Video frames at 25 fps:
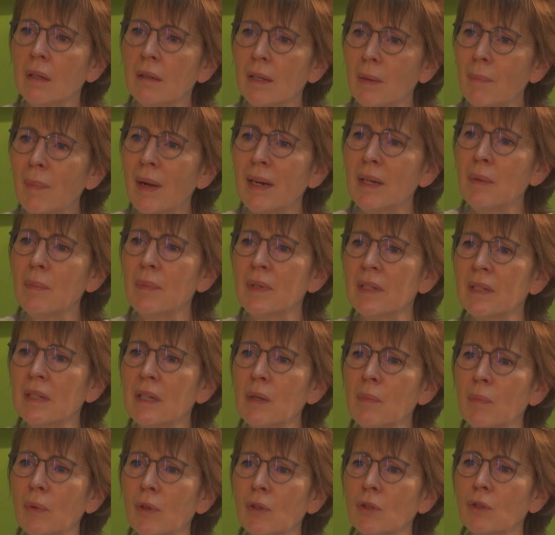Nepali
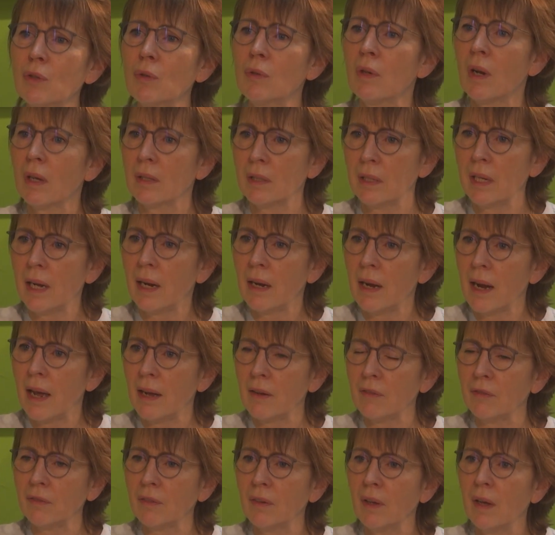peacekeepers who lost their
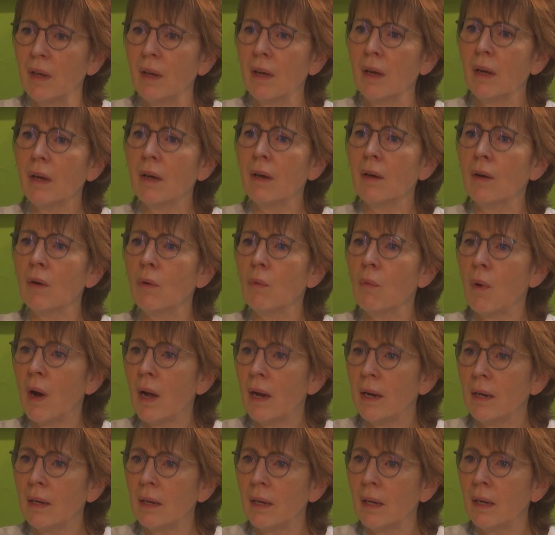life
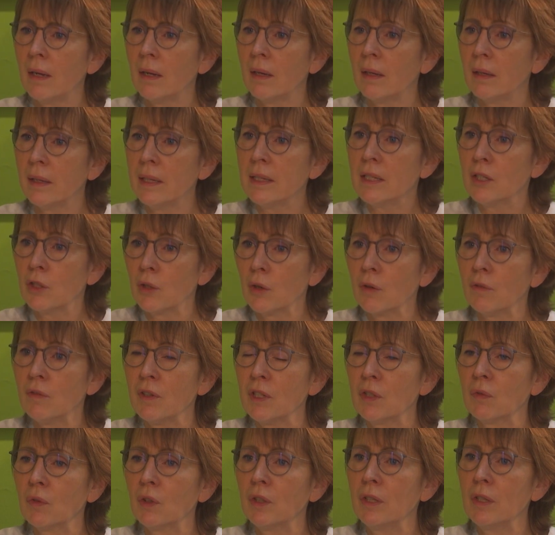while in
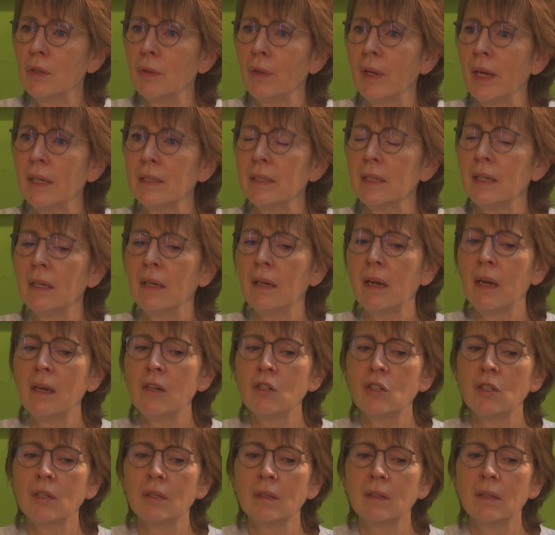service for the United
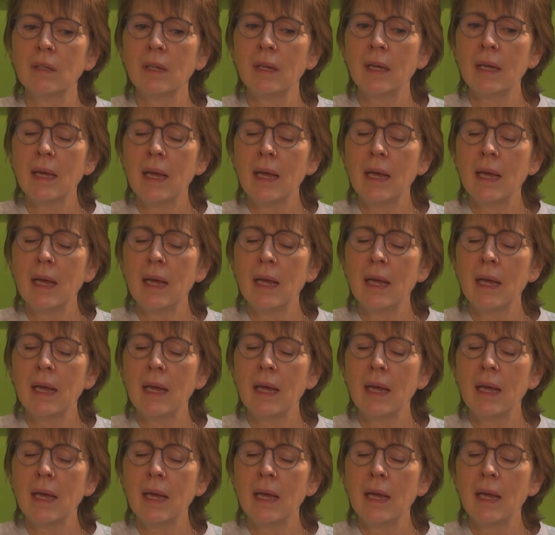Nations.